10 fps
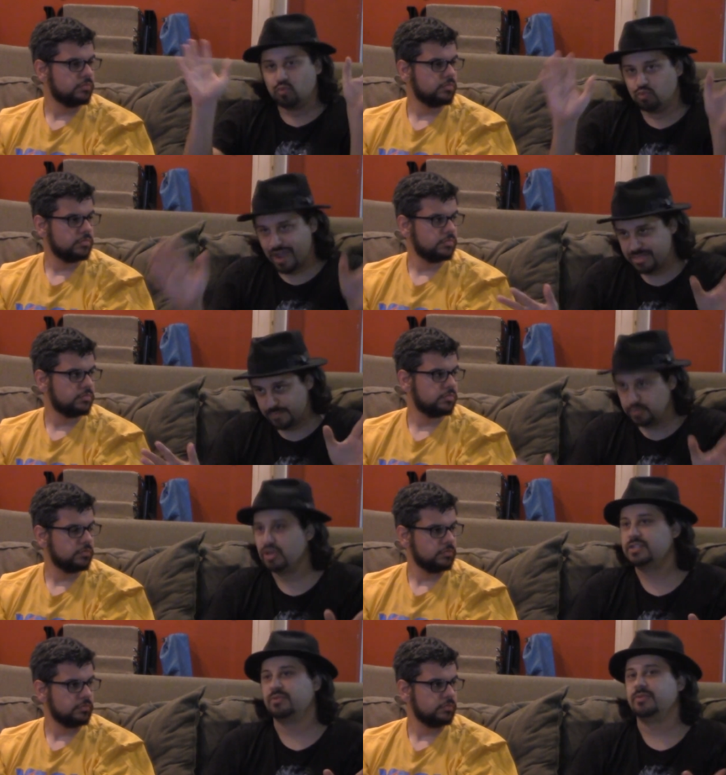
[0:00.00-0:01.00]
Speaker 1: read the
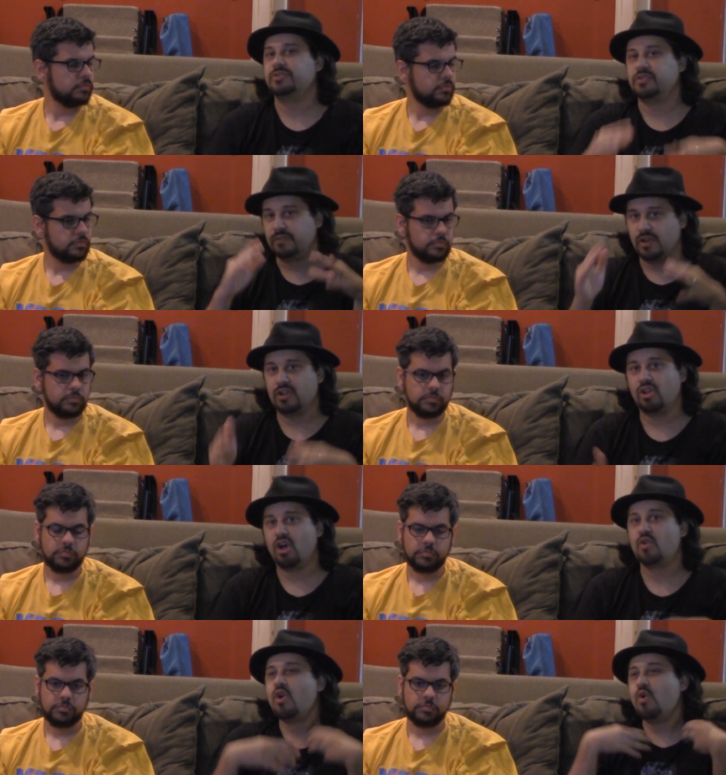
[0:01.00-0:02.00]
books pretty much and follow
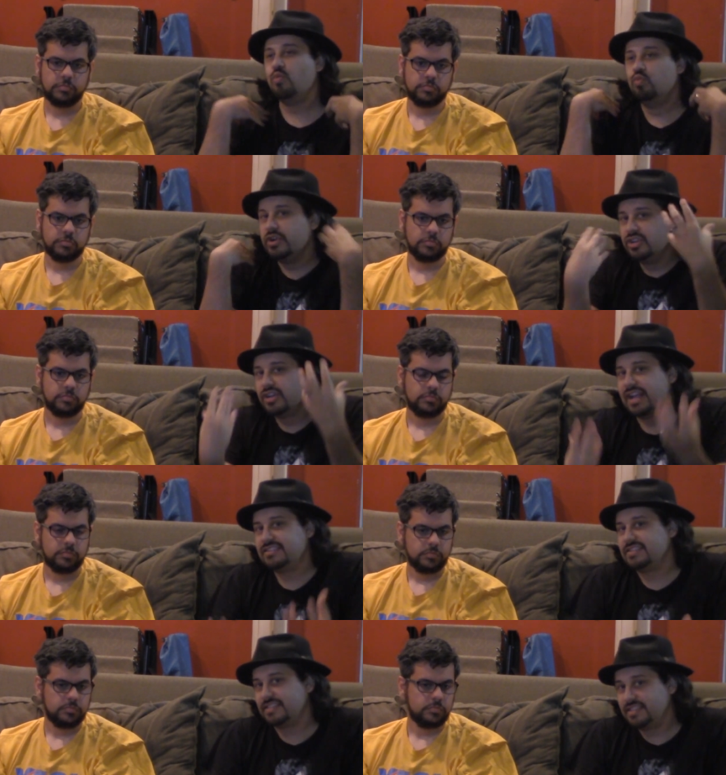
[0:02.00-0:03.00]
along, what are your
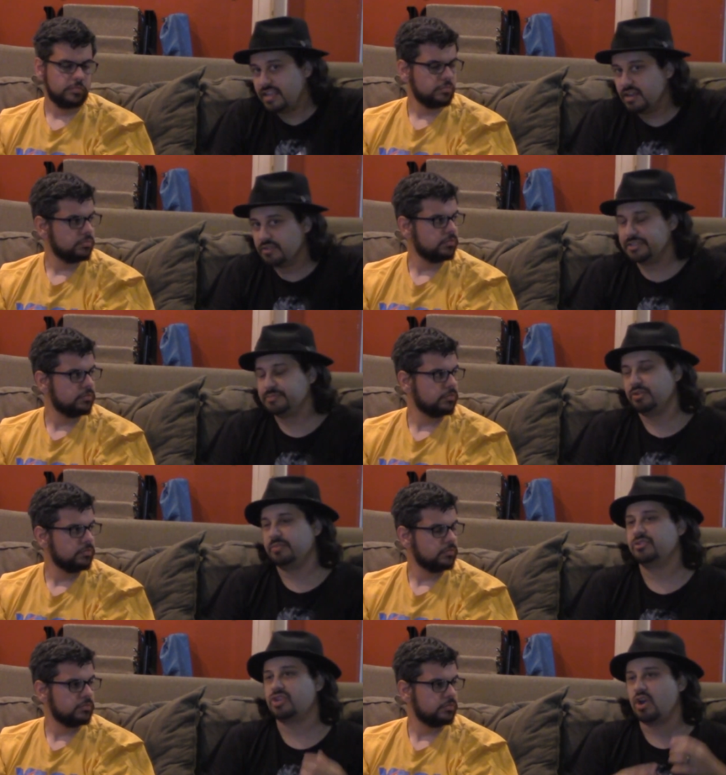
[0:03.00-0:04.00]
guys' theories
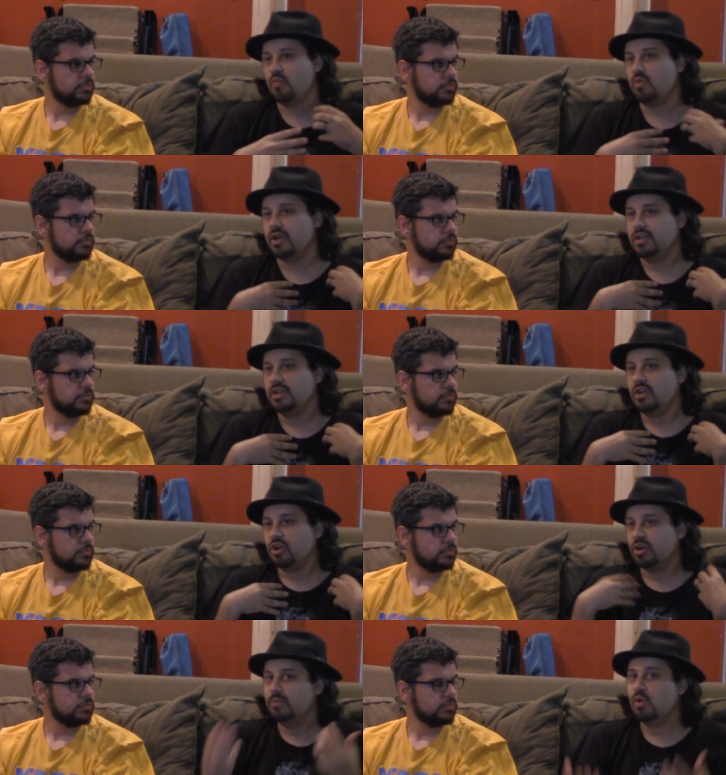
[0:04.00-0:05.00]
pretty much on what
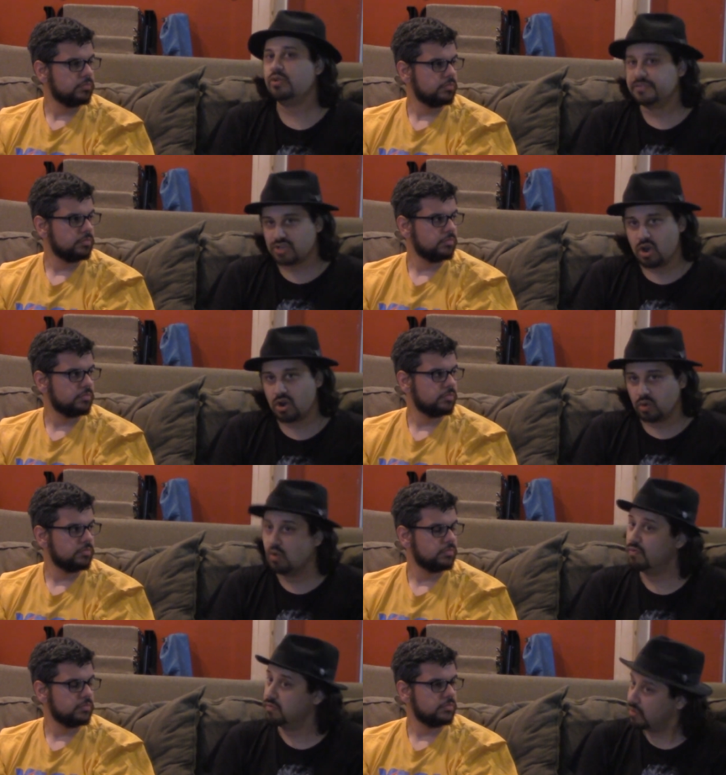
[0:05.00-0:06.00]
her motives
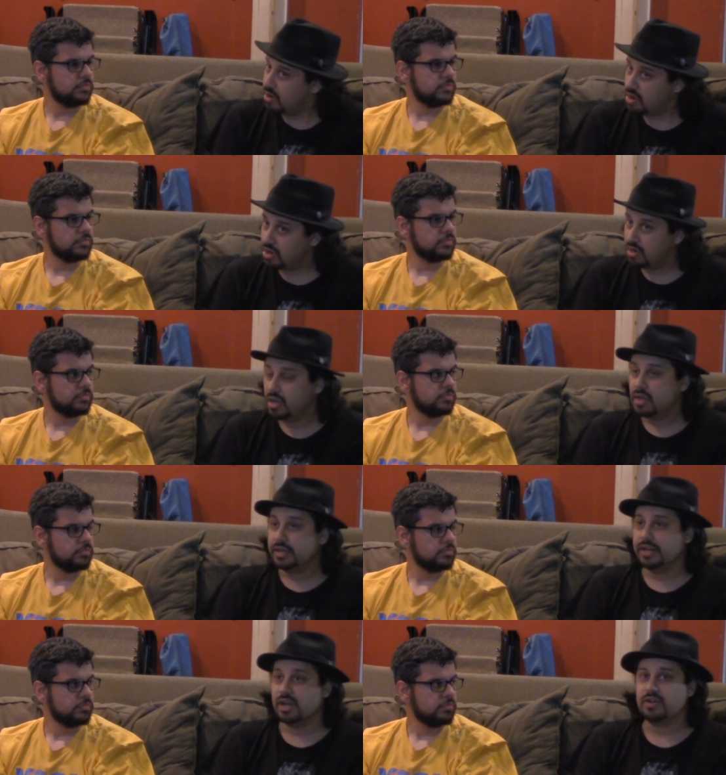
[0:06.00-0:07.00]
are overall?
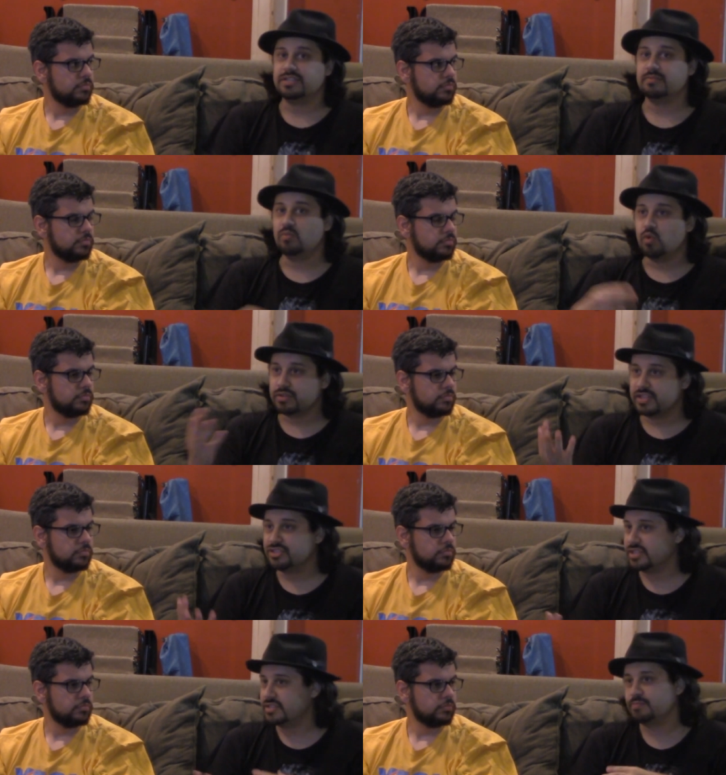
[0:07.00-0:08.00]
You know, is it more
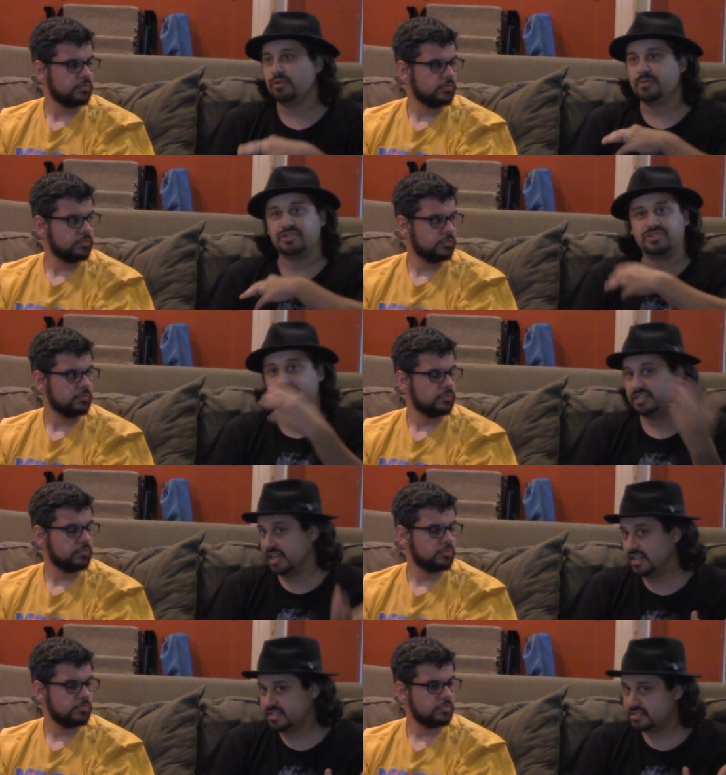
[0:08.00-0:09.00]
than just pretty much the
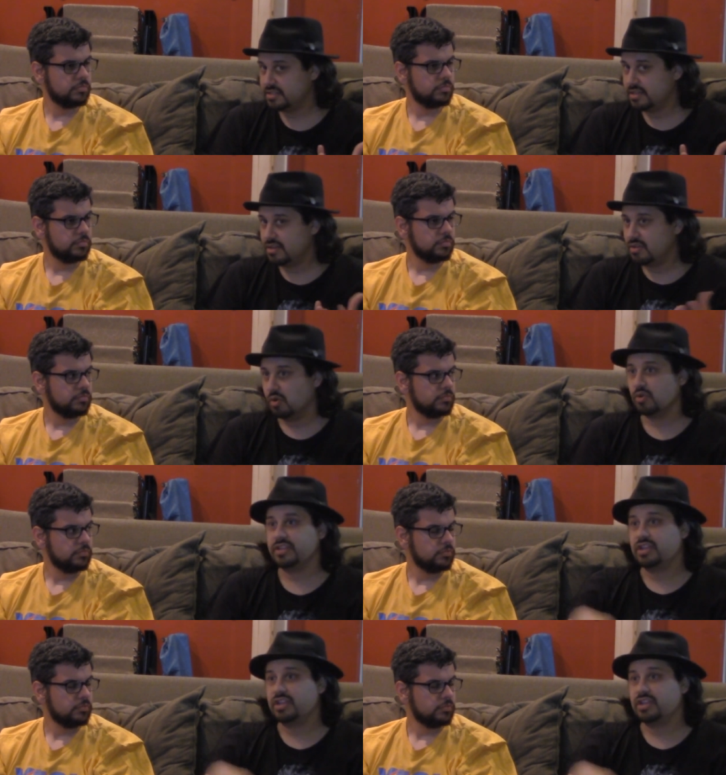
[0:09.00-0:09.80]
dust? Or